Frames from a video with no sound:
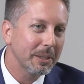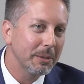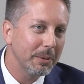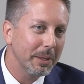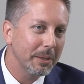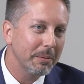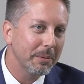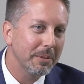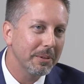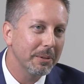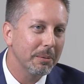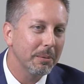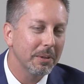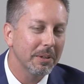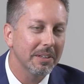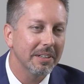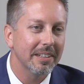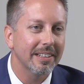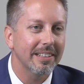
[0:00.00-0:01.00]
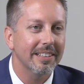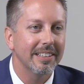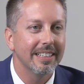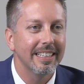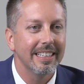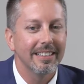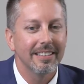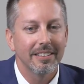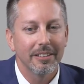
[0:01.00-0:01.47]
quick with your work. You
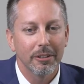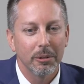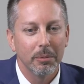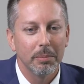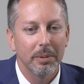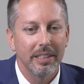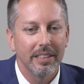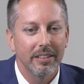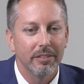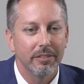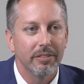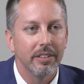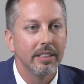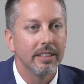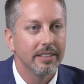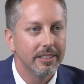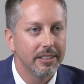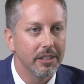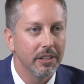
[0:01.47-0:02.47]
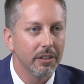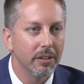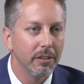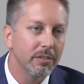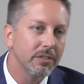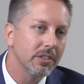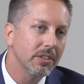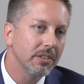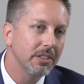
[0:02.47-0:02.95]
need a little bit of
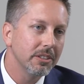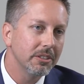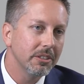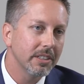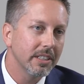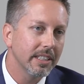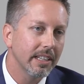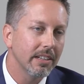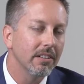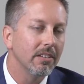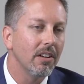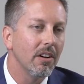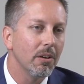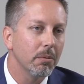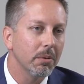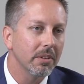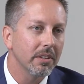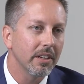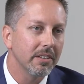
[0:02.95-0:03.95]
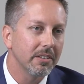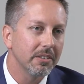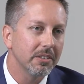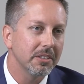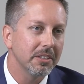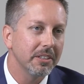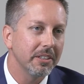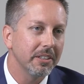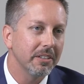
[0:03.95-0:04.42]
dove so that you can get along with
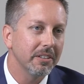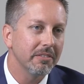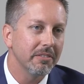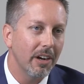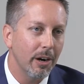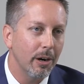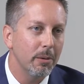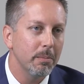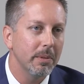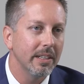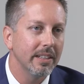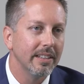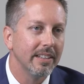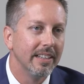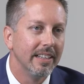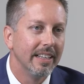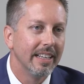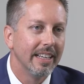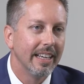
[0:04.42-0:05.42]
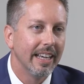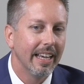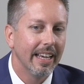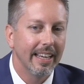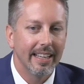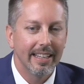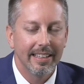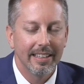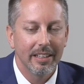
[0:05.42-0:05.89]
others in your environment.
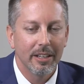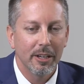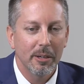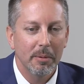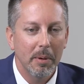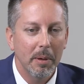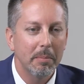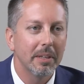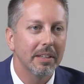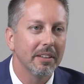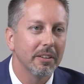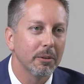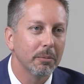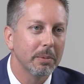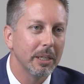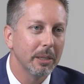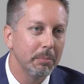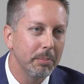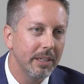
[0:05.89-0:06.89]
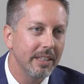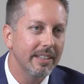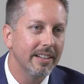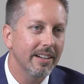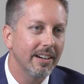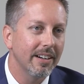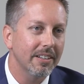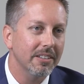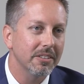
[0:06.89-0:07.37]
And maybe a little bit of
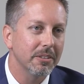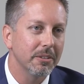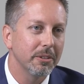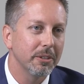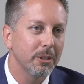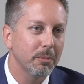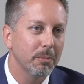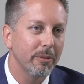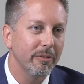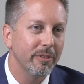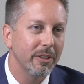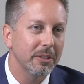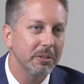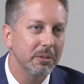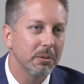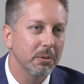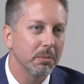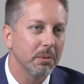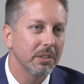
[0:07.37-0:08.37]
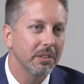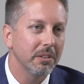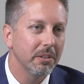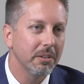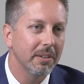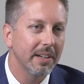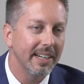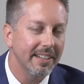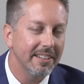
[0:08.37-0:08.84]
peacock so you're a professional when you
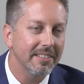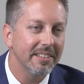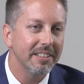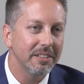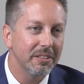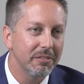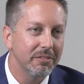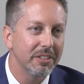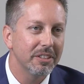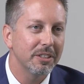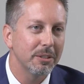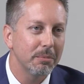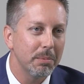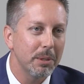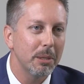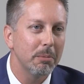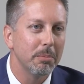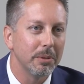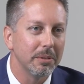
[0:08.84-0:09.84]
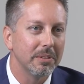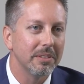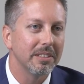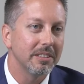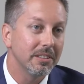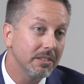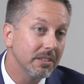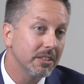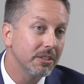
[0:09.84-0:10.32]
go out and you visit people
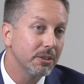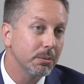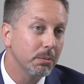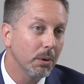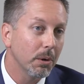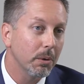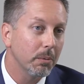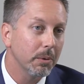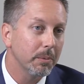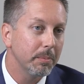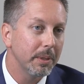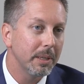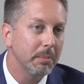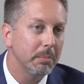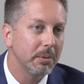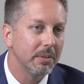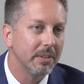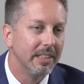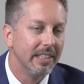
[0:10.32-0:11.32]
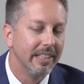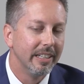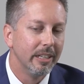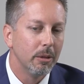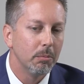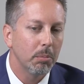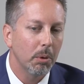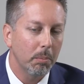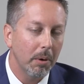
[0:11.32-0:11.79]
and because you work with people.
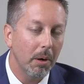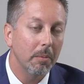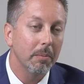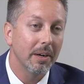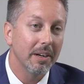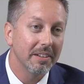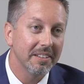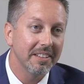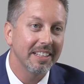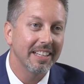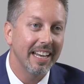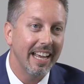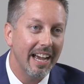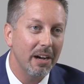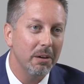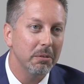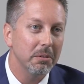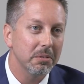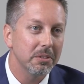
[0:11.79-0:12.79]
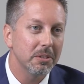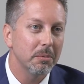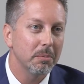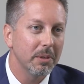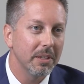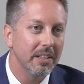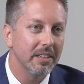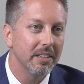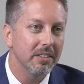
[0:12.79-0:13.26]
But primarily an owl,
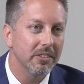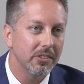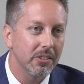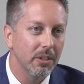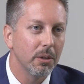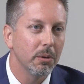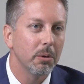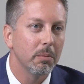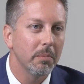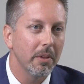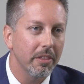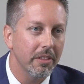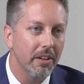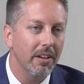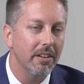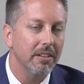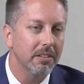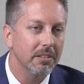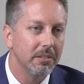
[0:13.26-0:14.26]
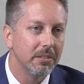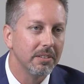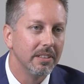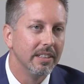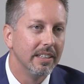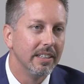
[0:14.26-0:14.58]
somebody that's slow and methodical,